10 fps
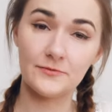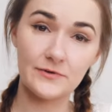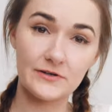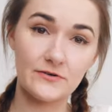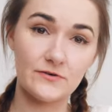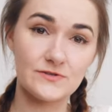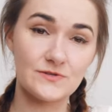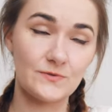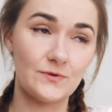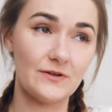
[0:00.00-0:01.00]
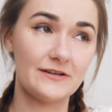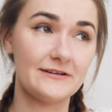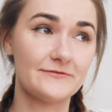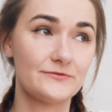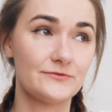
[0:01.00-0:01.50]
because you don't
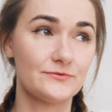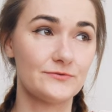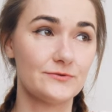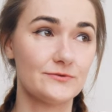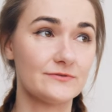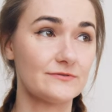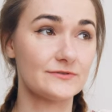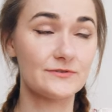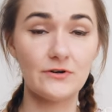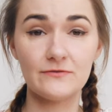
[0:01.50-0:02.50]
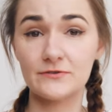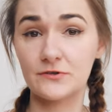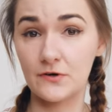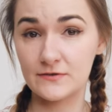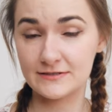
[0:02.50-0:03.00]
have to solve the
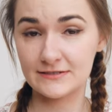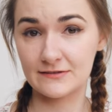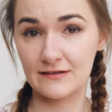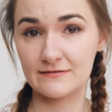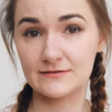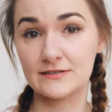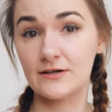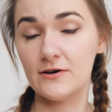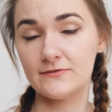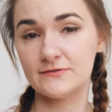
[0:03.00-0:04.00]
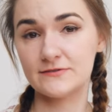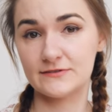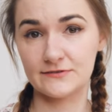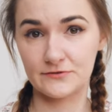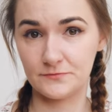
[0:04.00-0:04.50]
consistency of the
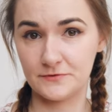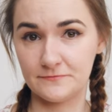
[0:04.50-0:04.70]
syrup.